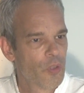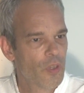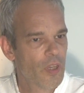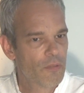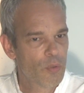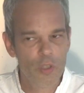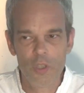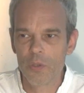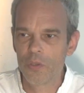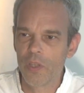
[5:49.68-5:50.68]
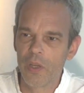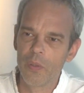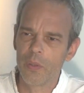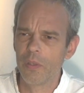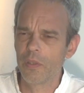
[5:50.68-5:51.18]
You have to learn to say,
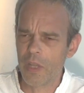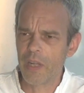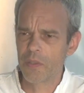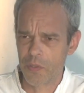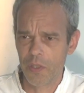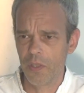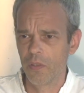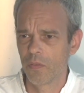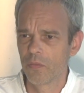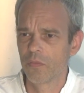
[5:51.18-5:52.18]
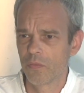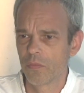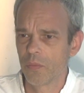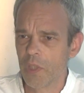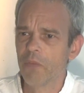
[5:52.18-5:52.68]
oh, I'll see.
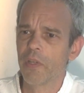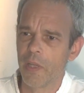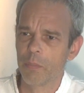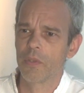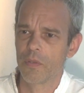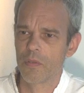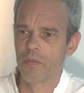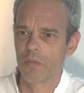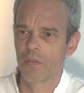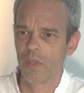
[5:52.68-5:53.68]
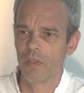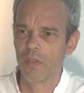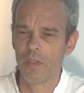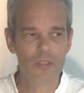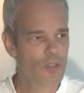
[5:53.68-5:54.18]
Whatever happens. Okay.
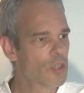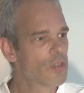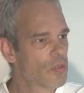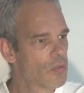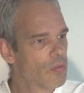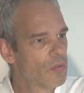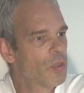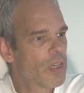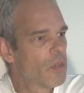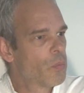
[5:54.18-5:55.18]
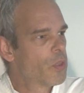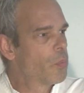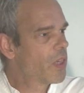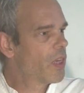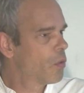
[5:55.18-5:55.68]
Let's just look at what
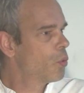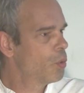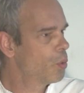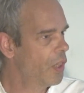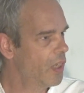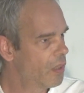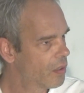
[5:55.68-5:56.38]
we can do today.